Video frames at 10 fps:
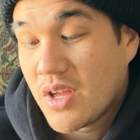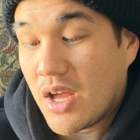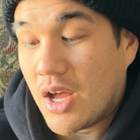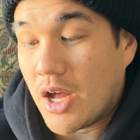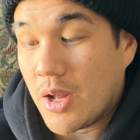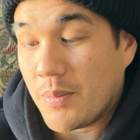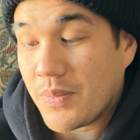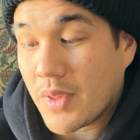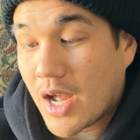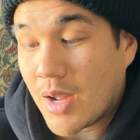
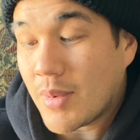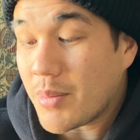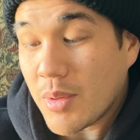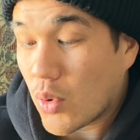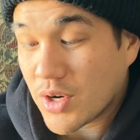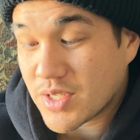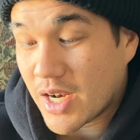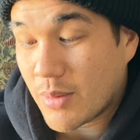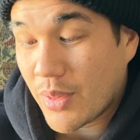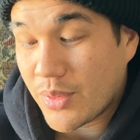I might be more
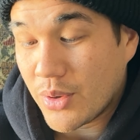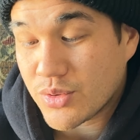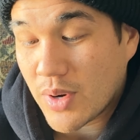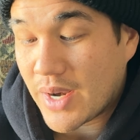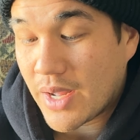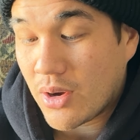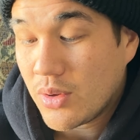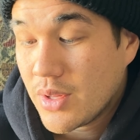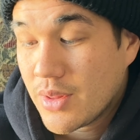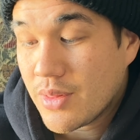excited about those right now
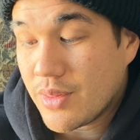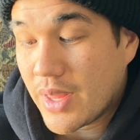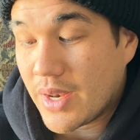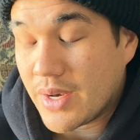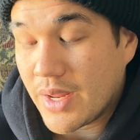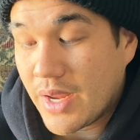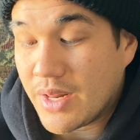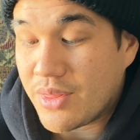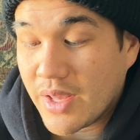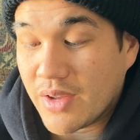than
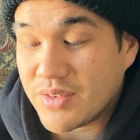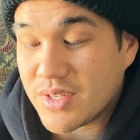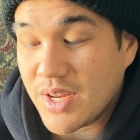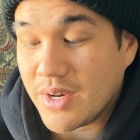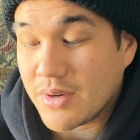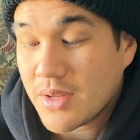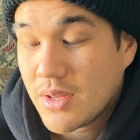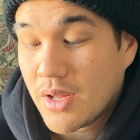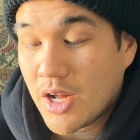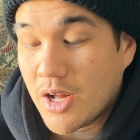anything I've seen.
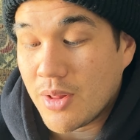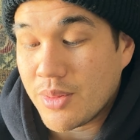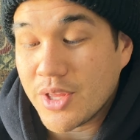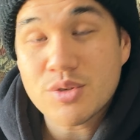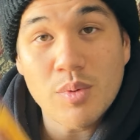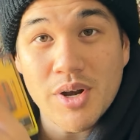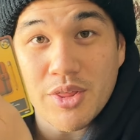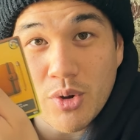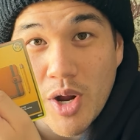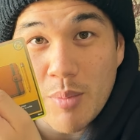This one
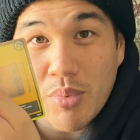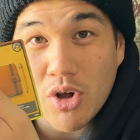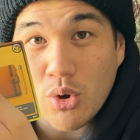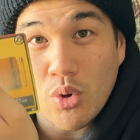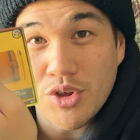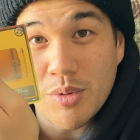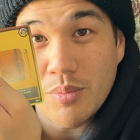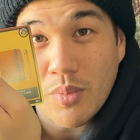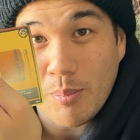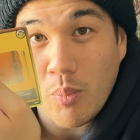and the Grandpa
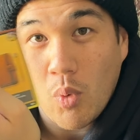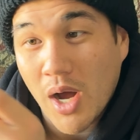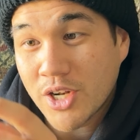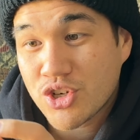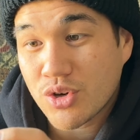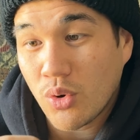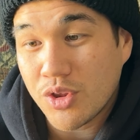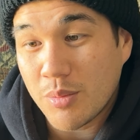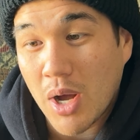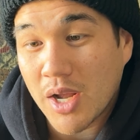Golden Watch,
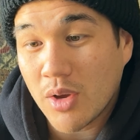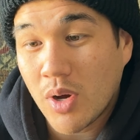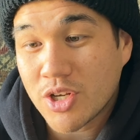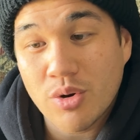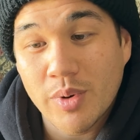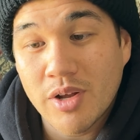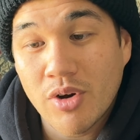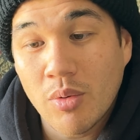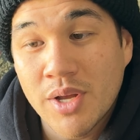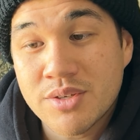Golden Pocket Watch, or
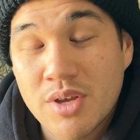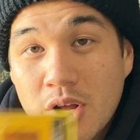whatever it was,